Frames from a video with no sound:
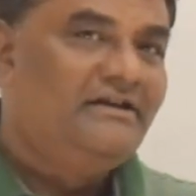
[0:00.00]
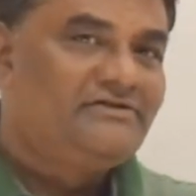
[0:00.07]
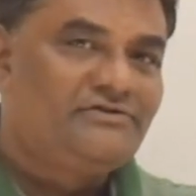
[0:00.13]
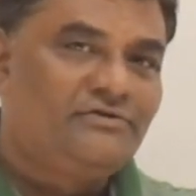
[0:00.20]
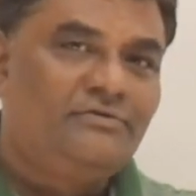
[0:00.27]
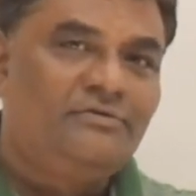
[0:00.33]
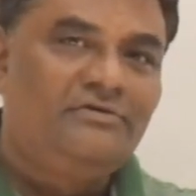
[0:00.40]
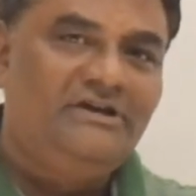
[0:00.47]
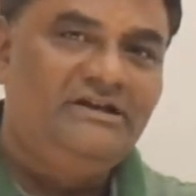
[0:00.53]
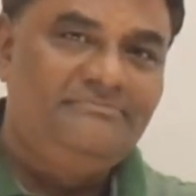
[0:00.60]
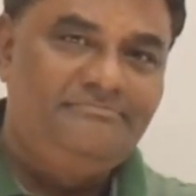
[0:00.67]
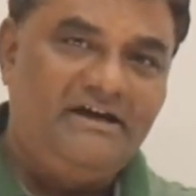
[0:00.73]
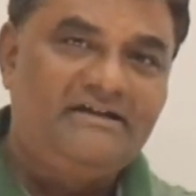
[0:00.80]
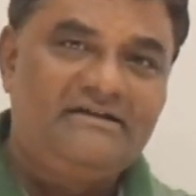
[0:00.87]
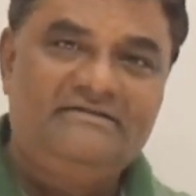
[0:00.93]
So
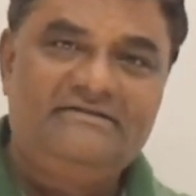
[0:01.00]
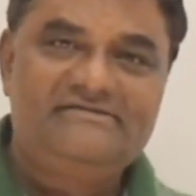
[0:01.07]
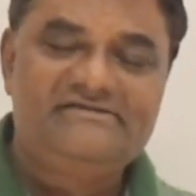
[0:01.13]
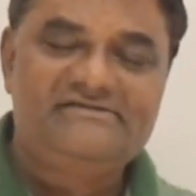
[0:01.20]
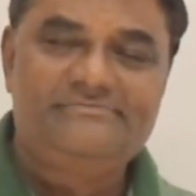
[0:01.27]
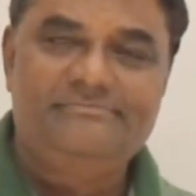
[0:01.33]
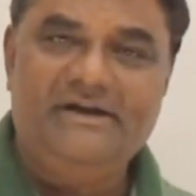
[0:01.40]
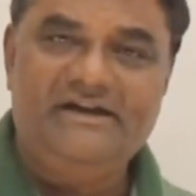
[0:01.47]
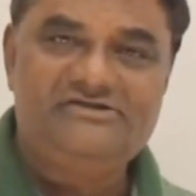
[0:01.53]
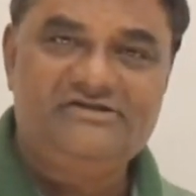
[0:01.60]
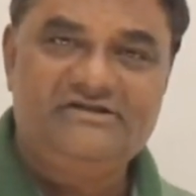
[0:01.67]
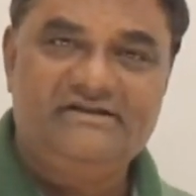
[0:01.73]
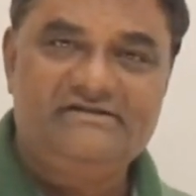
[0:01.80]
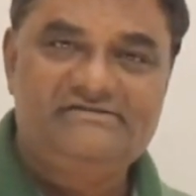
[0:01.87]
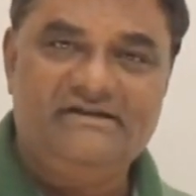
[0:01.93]
in parenthesis
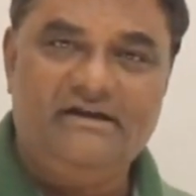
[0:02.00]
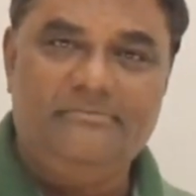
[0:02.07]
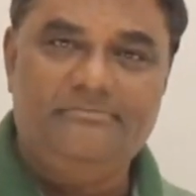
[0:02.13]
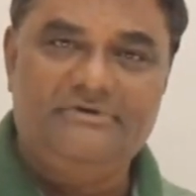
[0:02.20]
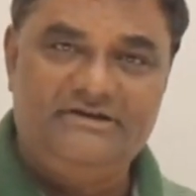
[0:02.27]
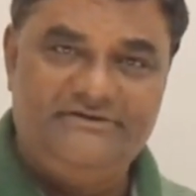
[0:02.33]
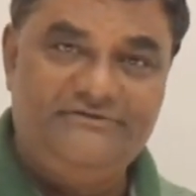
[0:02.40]
matching example,